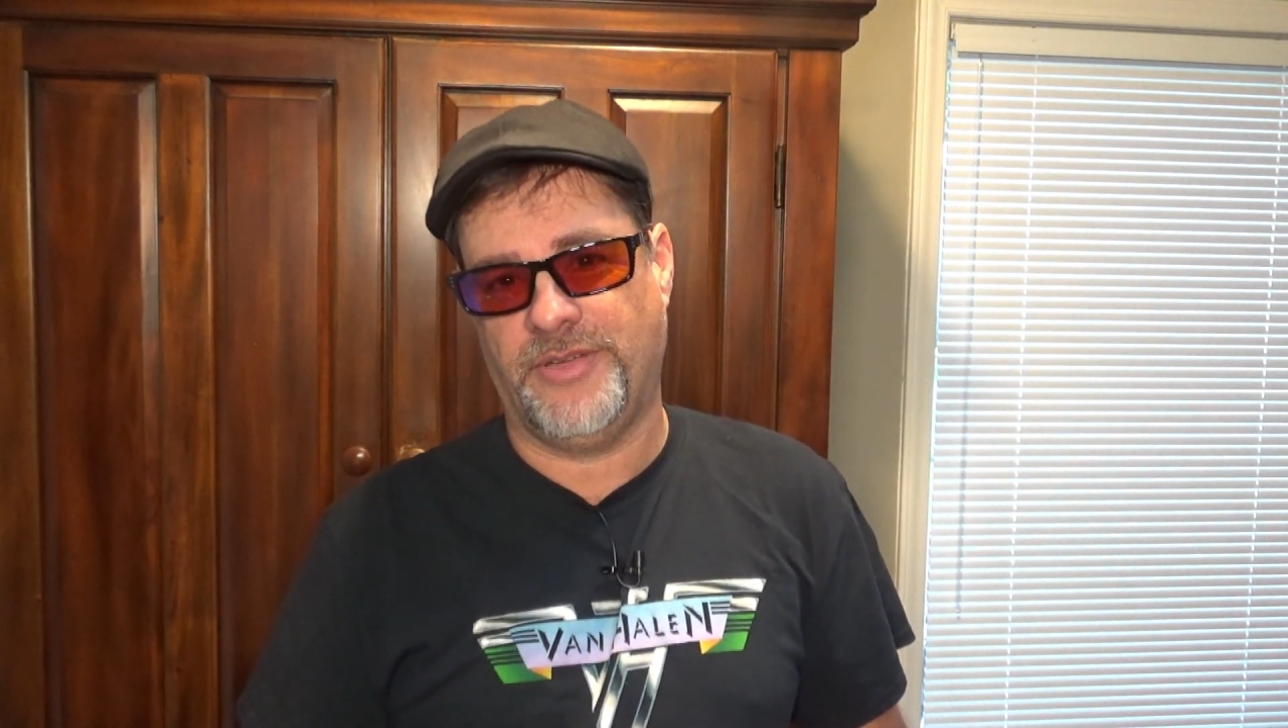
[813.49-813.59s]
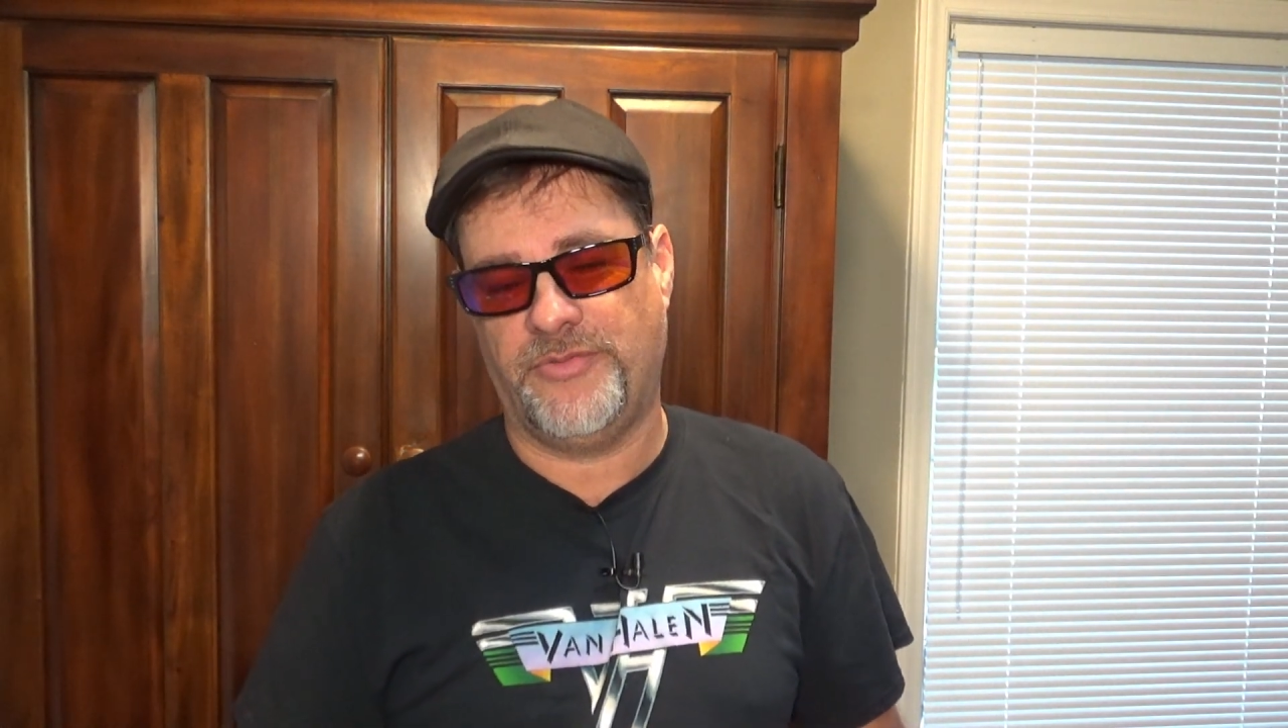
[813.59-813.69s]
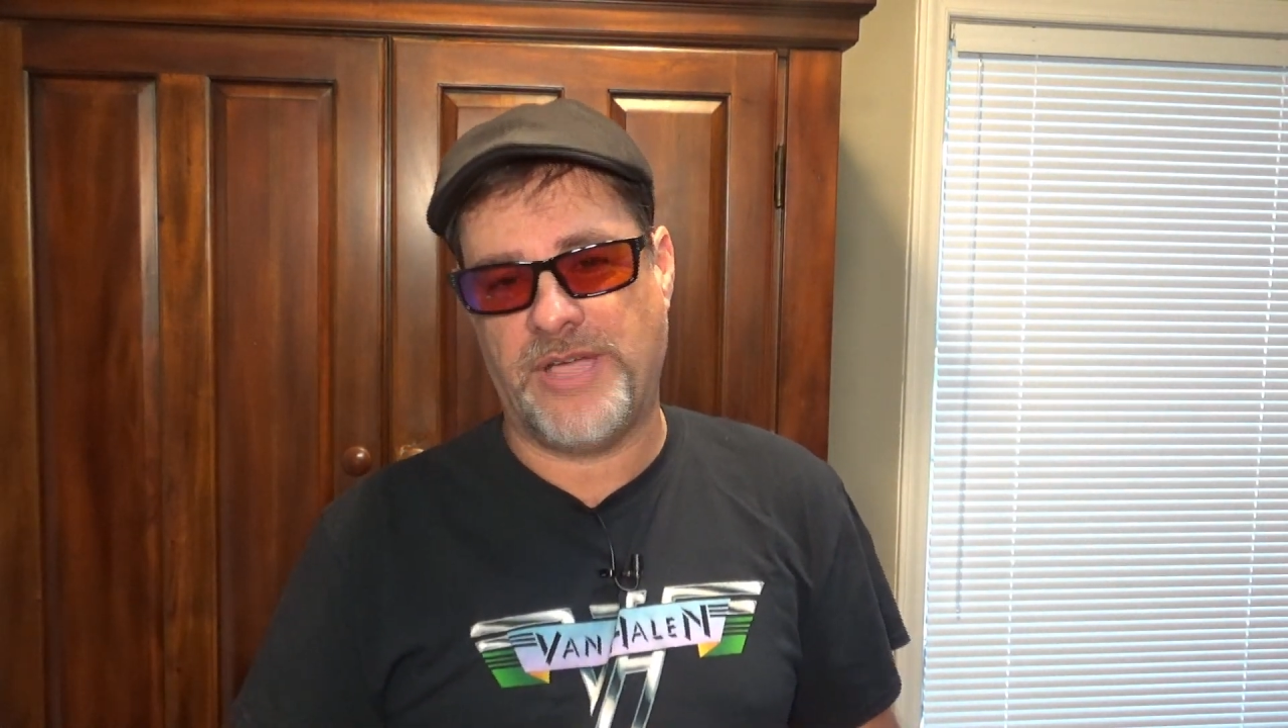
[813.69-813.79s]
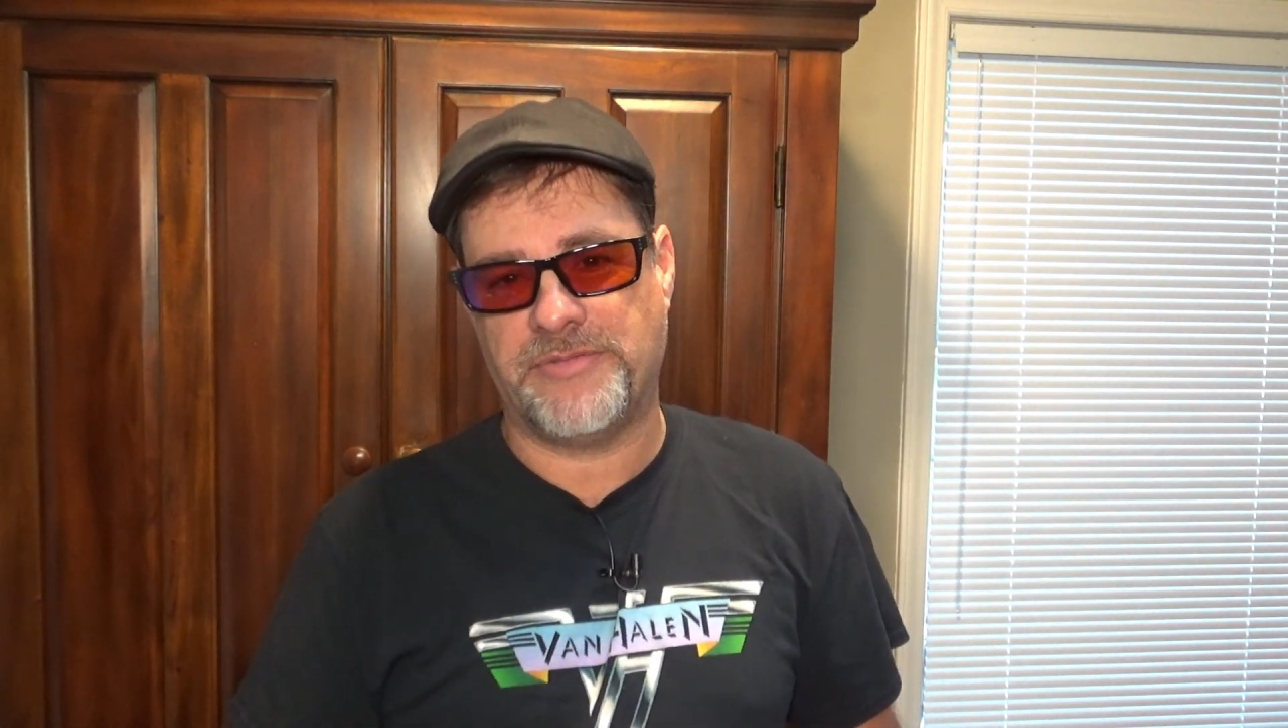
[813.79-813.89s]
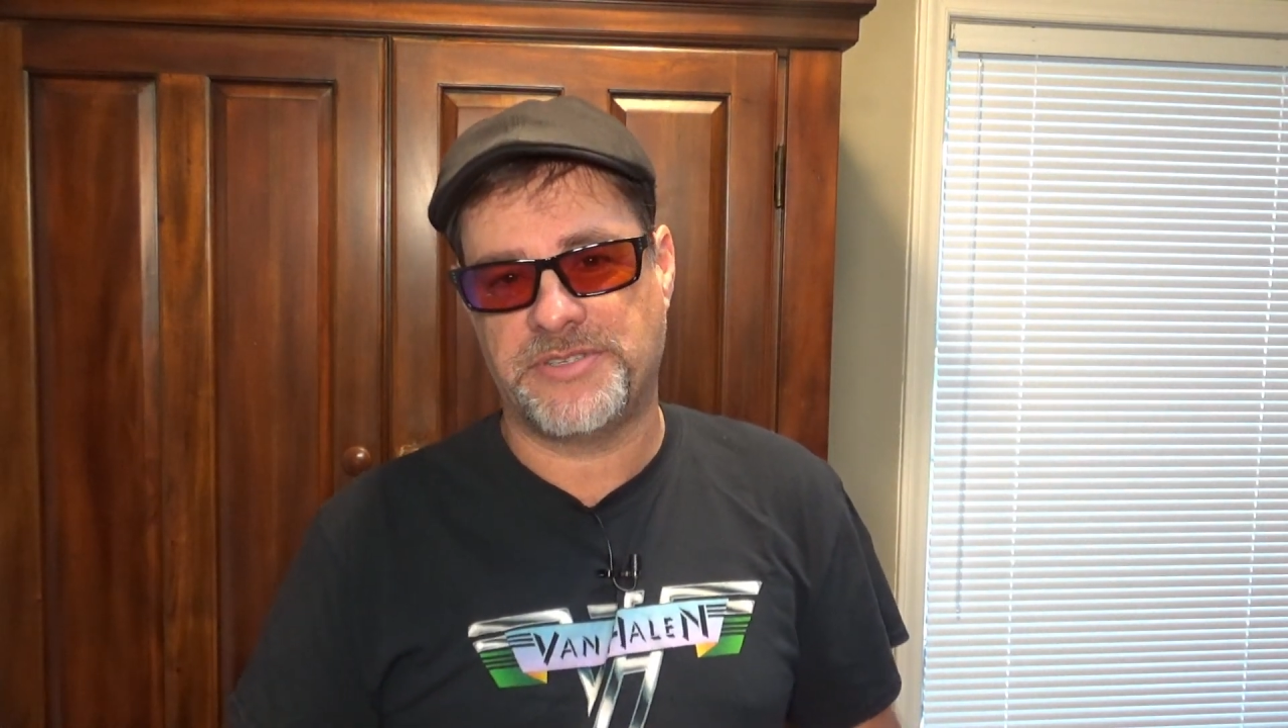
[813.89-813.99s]

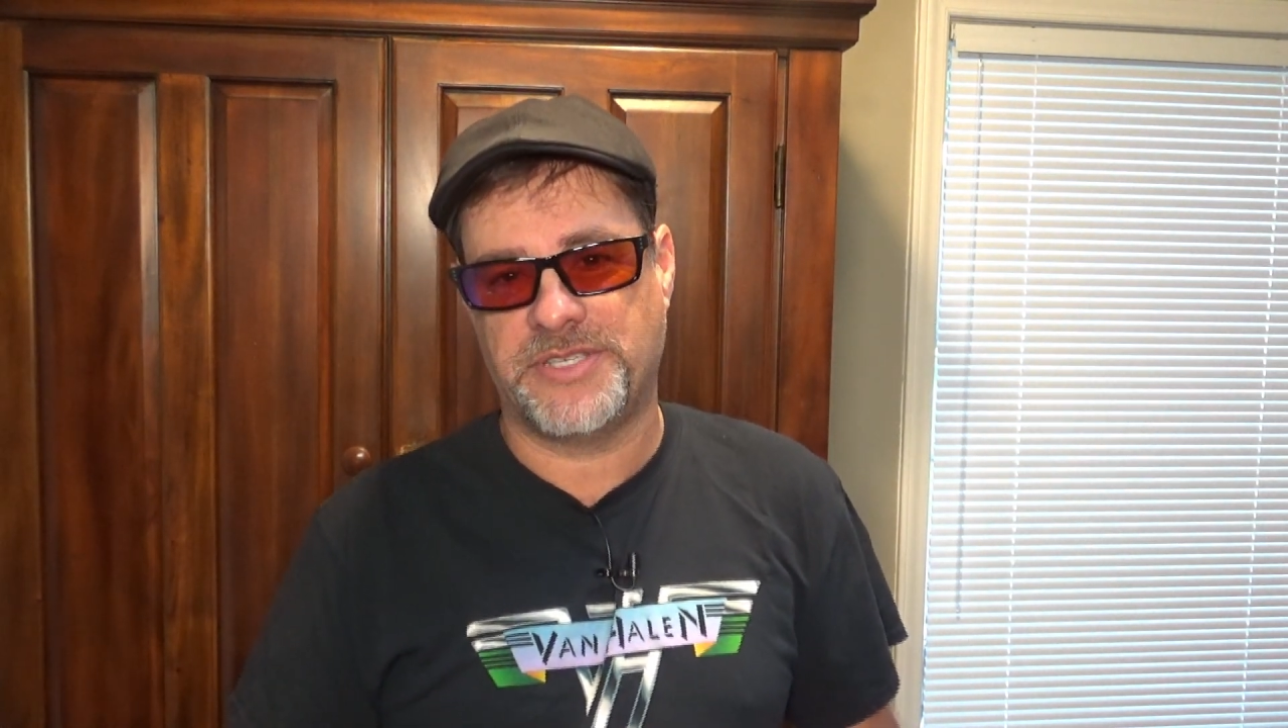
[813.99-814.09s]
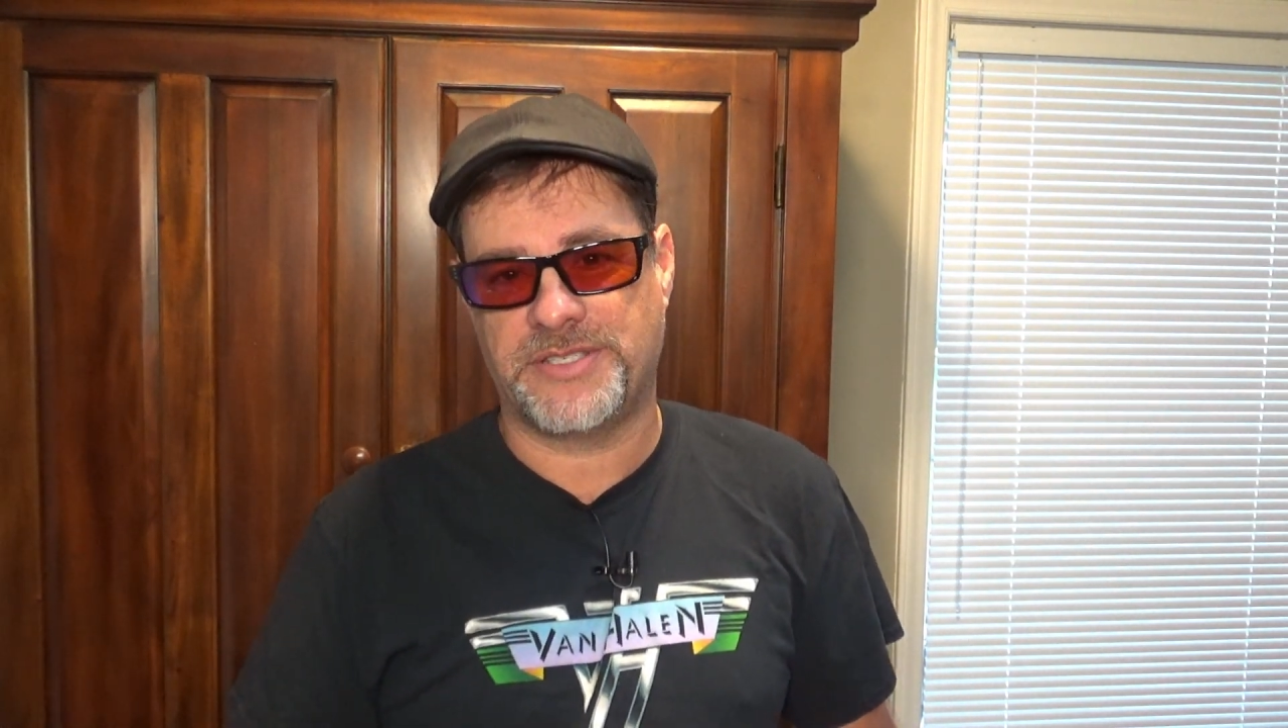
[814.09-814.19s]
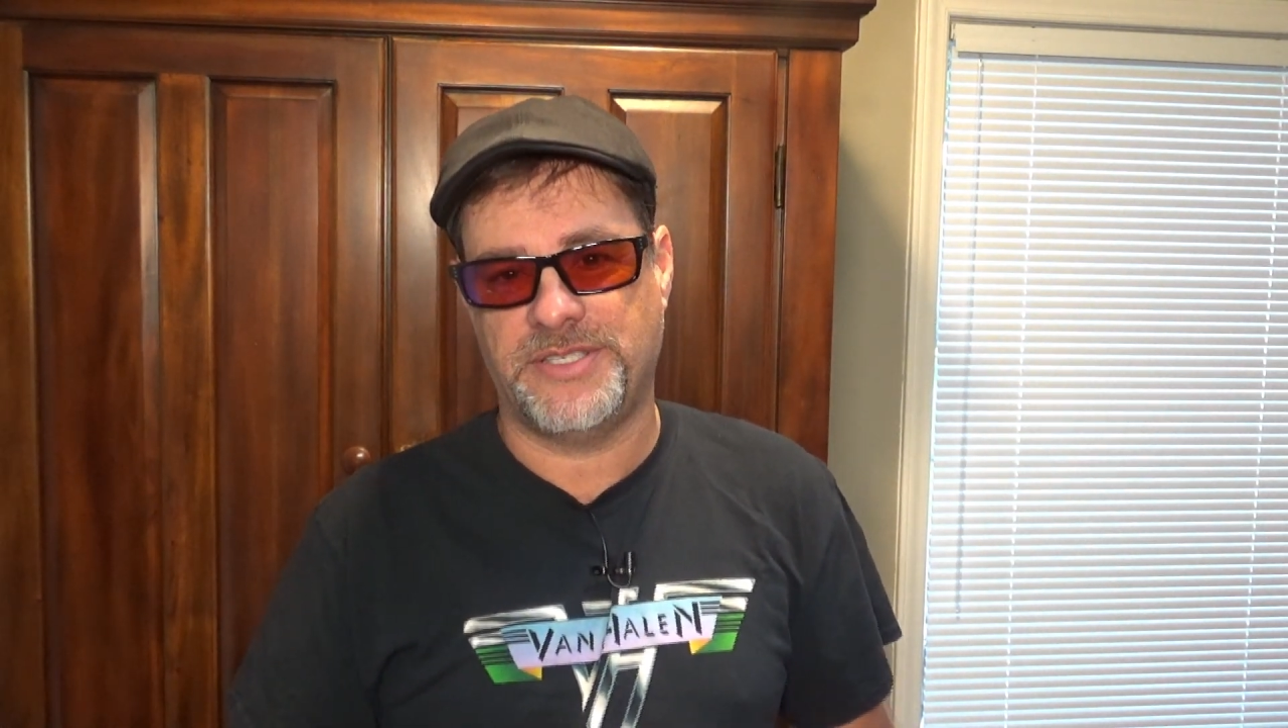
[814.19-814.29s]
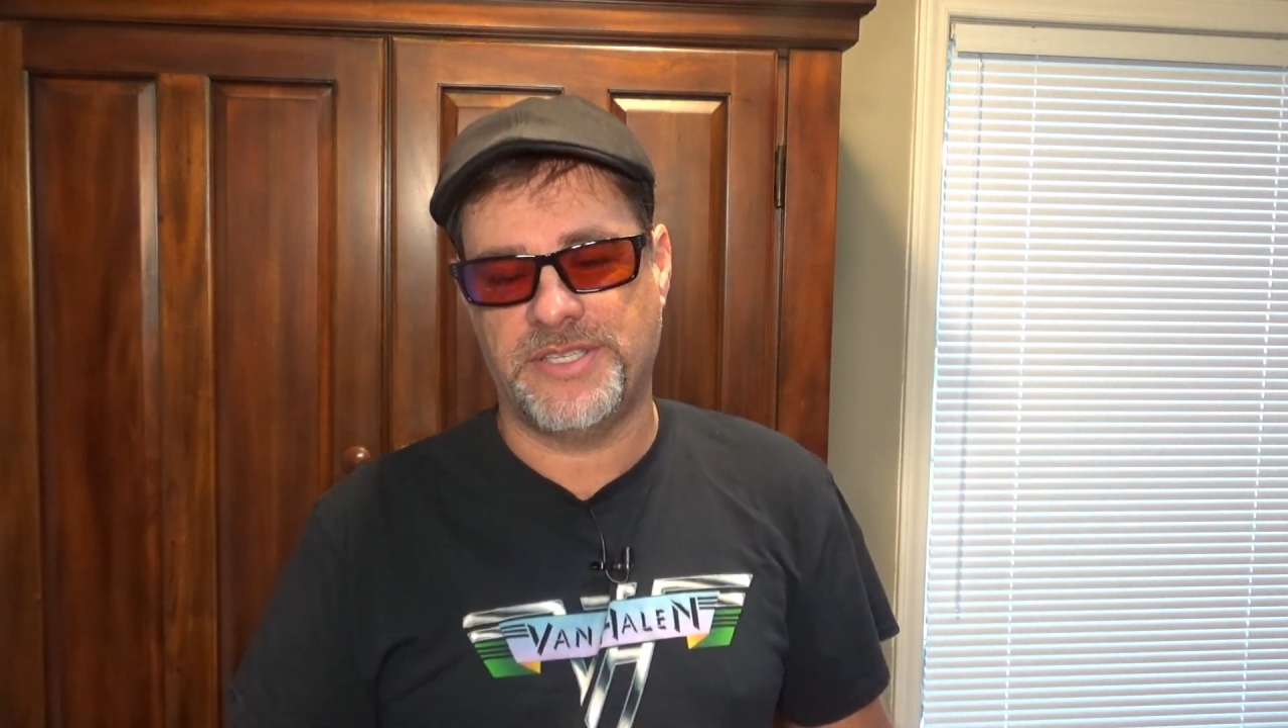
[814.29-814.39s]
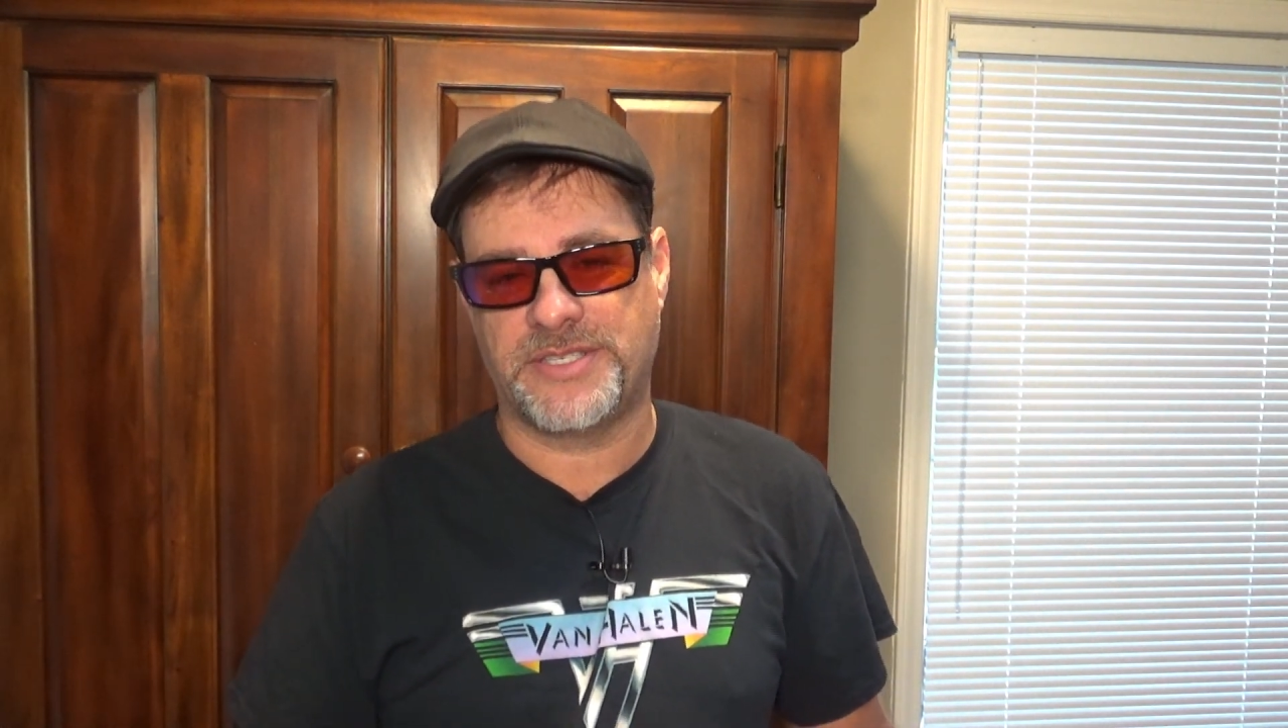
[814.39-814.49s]
5 or 6